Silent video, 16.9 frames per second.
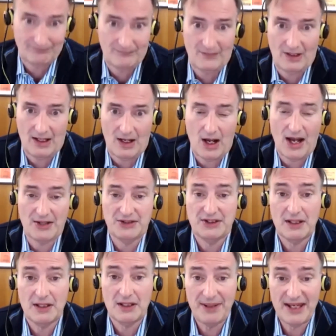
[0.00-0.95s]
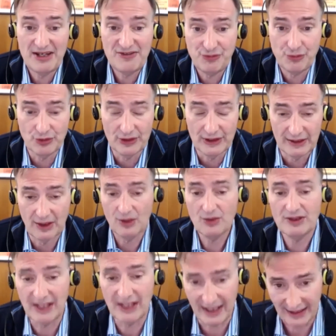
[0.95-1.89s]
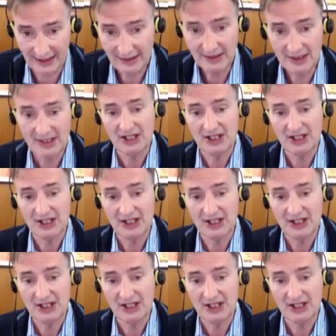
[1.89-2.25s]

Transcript: How are you going to pay for it? Okay,